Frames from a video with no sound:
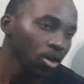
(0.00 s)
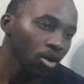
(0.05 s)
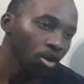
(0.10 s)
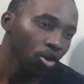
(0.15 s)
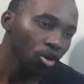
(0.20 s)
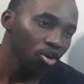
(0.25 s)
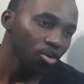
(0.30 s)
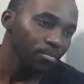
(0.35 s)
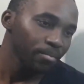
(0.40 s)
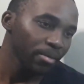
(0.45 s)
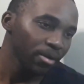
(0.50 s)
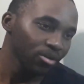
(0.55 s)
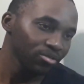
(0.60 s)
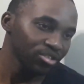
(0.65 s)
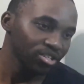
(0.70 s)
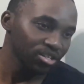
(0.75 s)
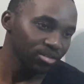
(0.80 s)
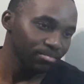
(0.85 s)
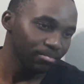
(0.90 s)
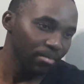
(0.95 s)

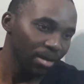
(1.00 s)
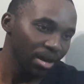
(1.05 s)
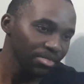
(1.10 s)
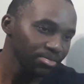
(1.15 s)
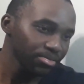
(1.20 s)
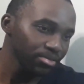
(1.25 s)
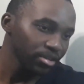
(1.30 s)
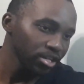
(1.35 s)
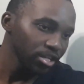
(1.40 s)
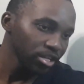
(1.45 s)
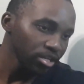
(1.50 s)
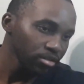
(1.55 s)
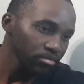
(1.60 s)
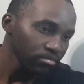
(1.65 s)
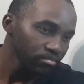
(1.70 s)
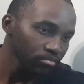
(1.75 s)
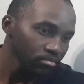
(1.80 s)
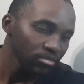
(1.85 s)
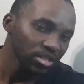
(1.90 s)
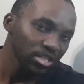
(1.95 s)
compounded
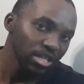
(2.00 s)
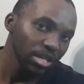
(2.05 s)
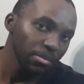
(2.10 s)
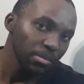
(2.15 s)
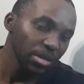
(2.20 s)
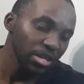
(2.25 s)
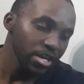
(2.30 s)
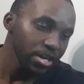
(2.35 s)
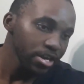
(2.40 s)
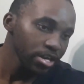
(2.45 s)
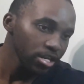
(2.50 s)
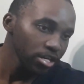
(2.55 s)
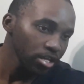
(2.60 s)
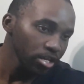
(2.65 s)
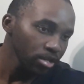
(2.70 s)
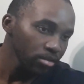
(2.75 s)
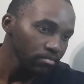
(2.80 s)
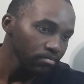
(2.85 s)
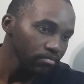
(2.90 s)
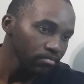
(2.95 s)
monthly,
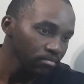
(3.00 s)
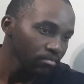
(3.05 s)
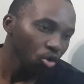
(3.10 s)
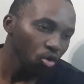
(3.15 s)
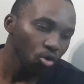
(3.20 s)
semi-yearly,